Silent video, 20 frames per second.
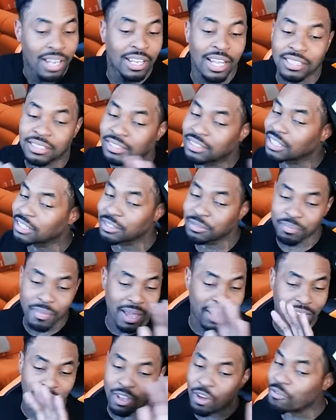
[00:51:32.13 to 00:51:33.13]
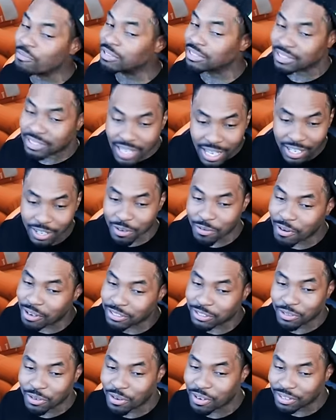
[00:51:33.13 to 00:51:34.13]
Let's just make no mistake of
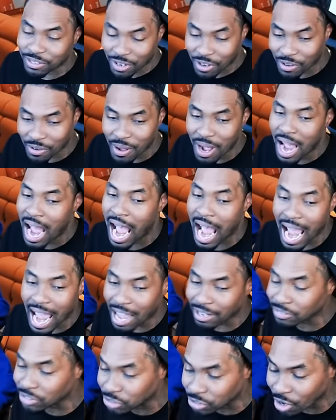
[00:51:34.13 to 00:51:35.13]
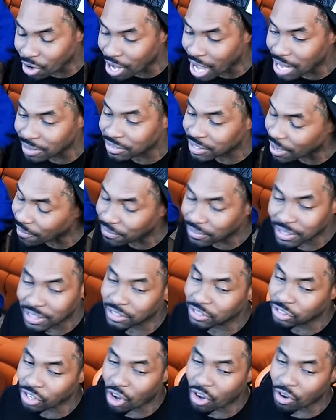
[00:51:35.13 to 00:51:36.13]
what's going on. I have to talk. I definitely
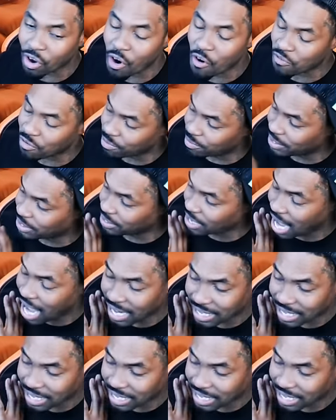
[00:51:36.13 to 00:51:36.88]
can talk over him and I